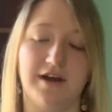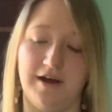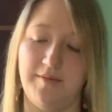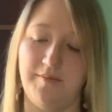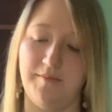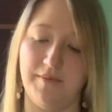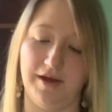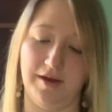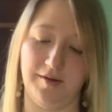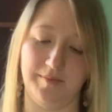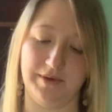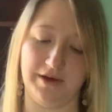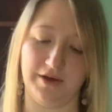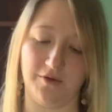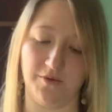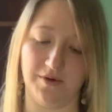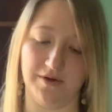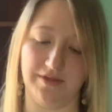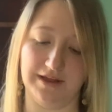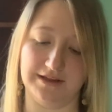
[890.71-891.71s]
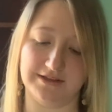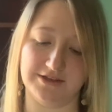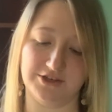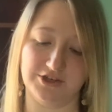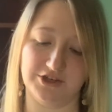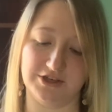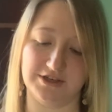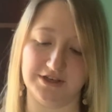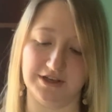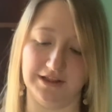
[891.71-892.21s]
I might pick one that's
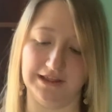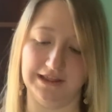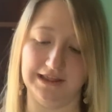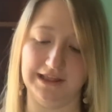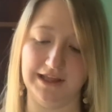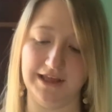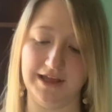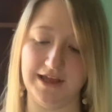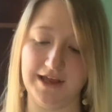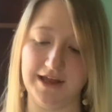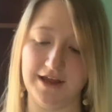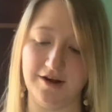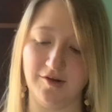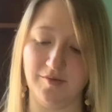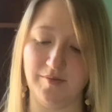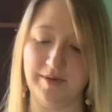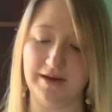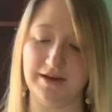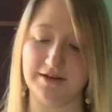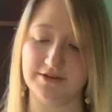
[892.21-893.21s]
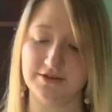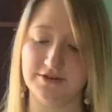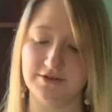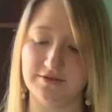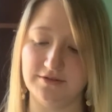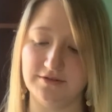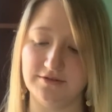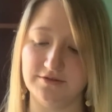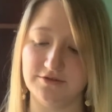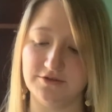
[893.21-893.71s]
just a little bit
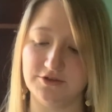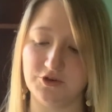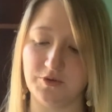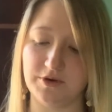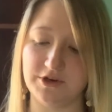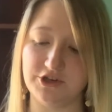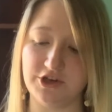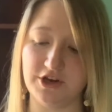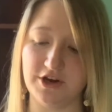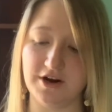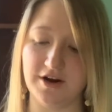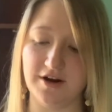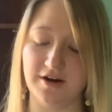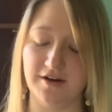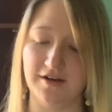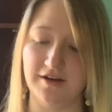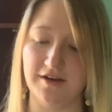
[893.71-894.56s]
squishier,